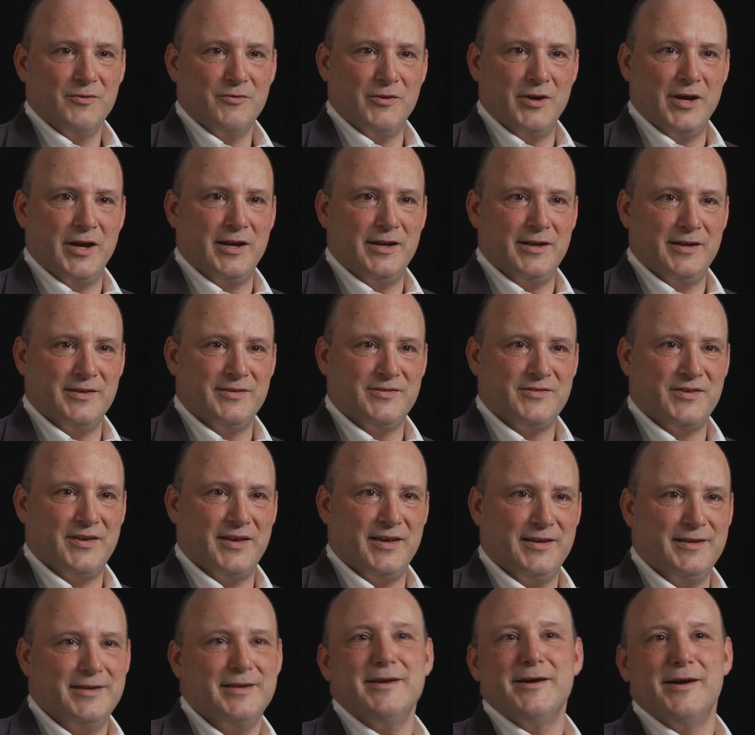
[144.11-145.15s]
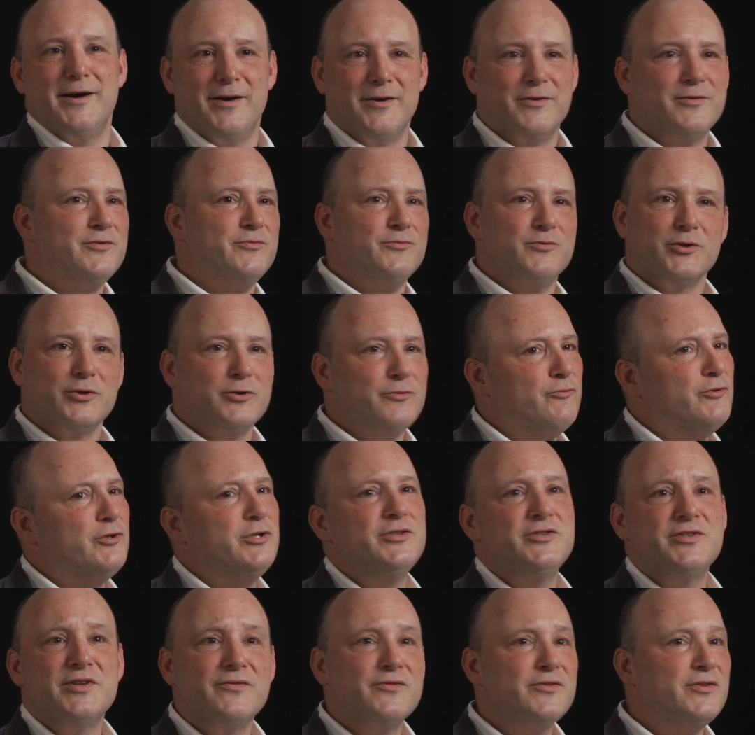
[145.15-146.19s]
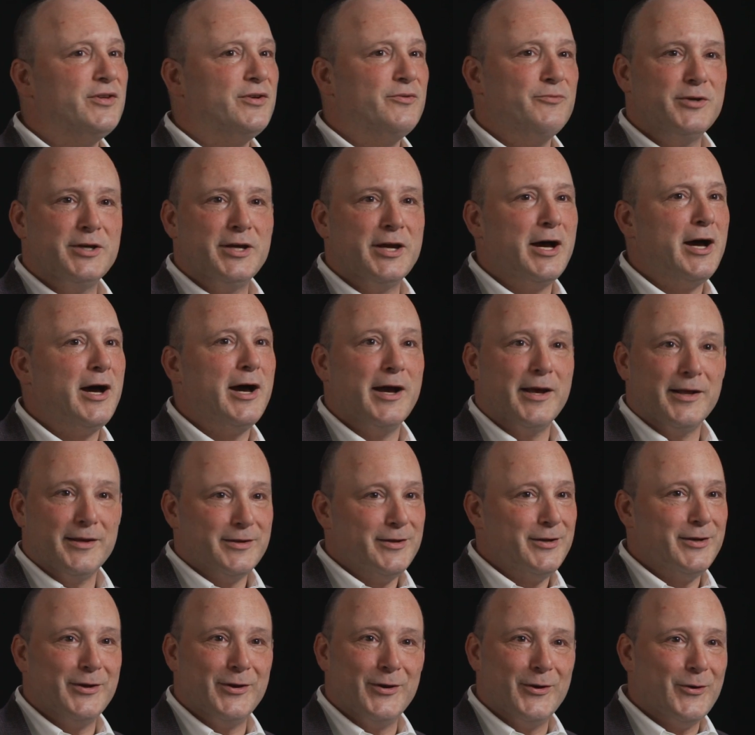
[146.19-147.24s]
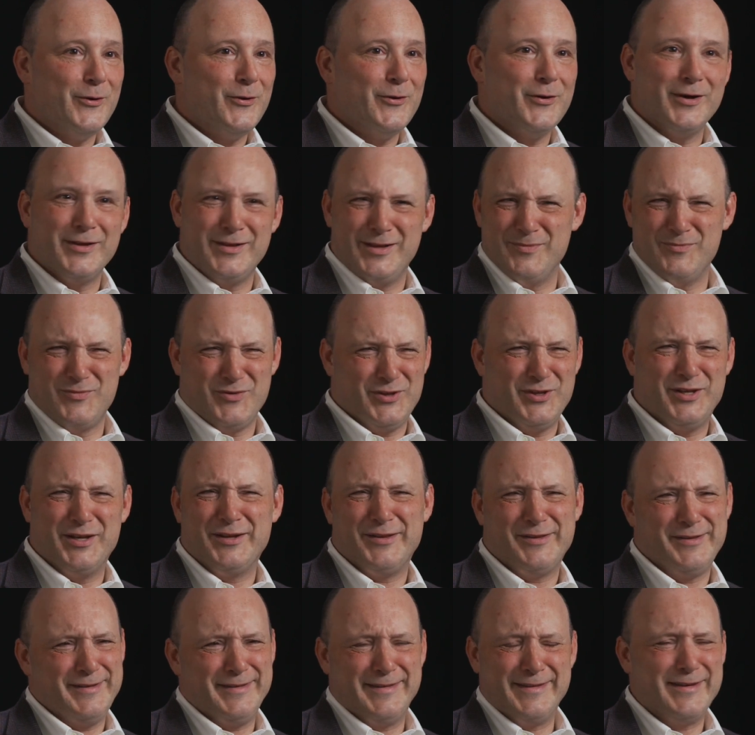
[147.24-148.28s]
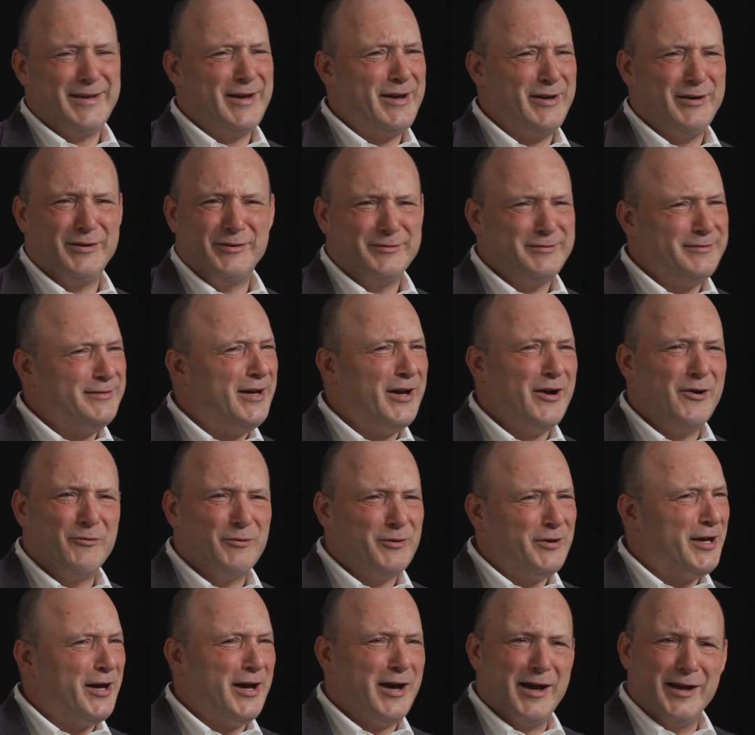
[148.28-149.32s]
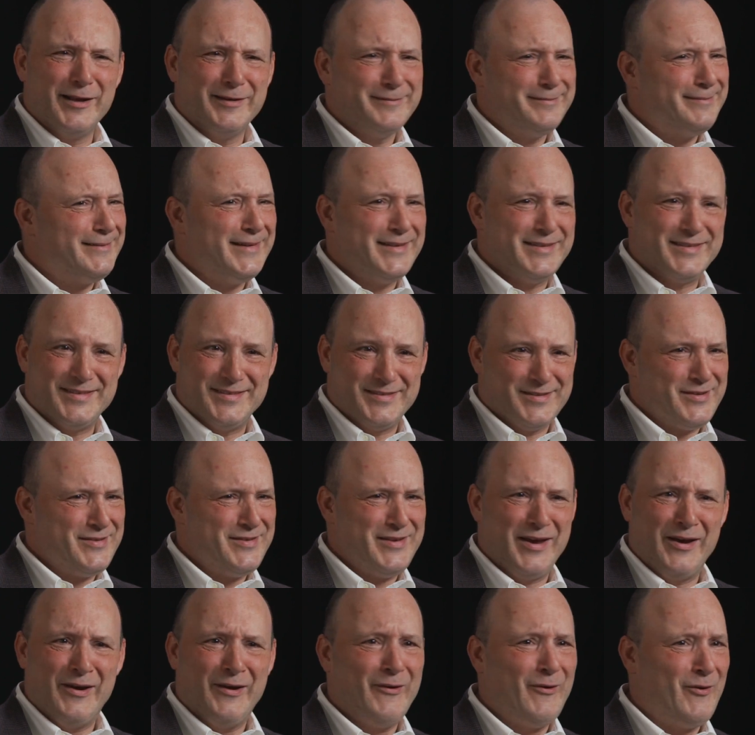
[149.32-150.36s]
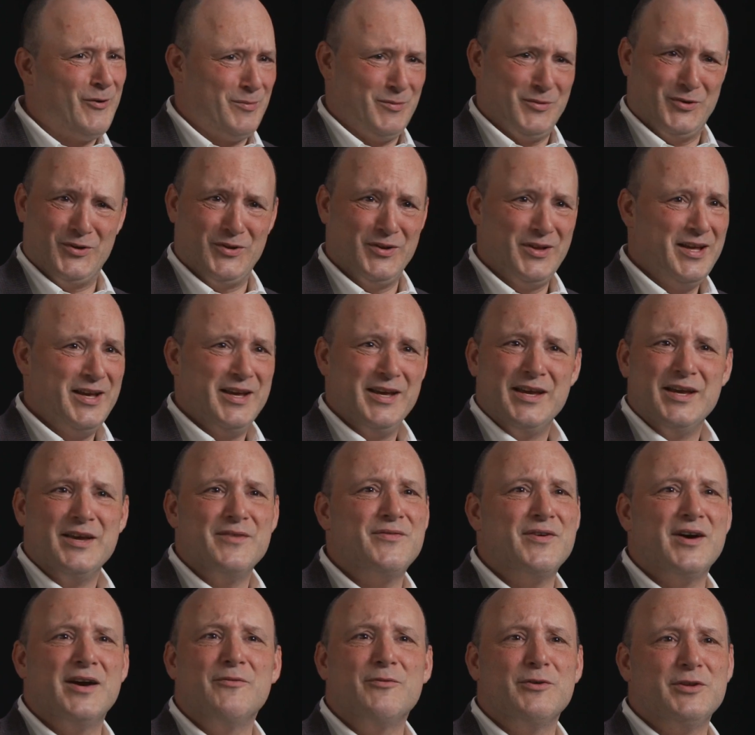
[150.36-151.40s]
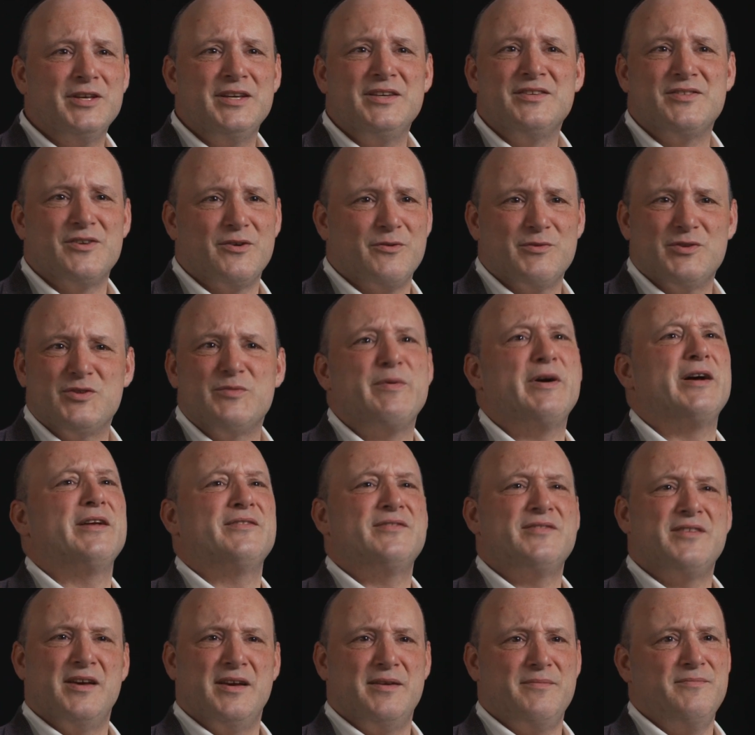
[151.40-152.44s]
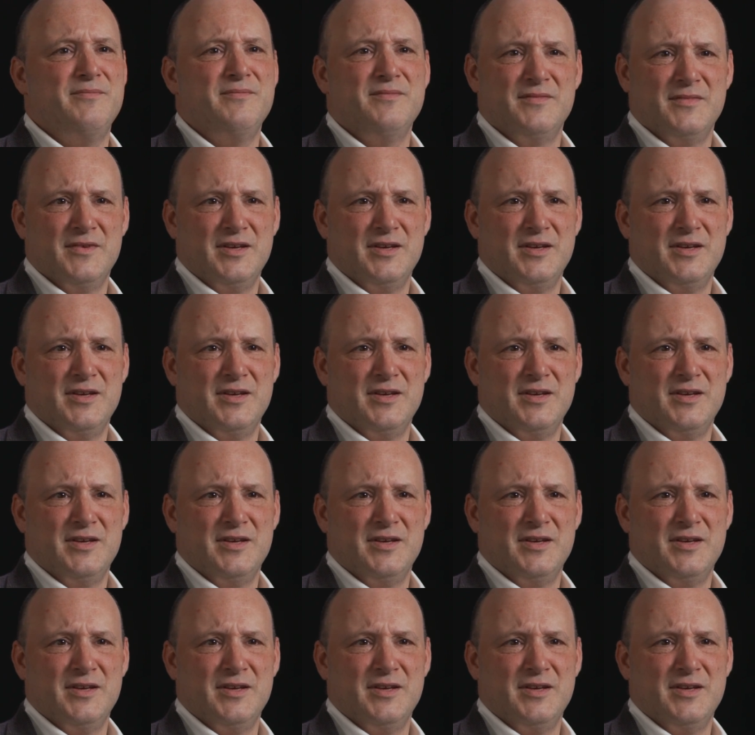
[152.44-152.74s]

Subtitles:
right? And say, yeah, we're going to release everything we got, you know? And then politically, no, we're not. This is terrible. If I release our response time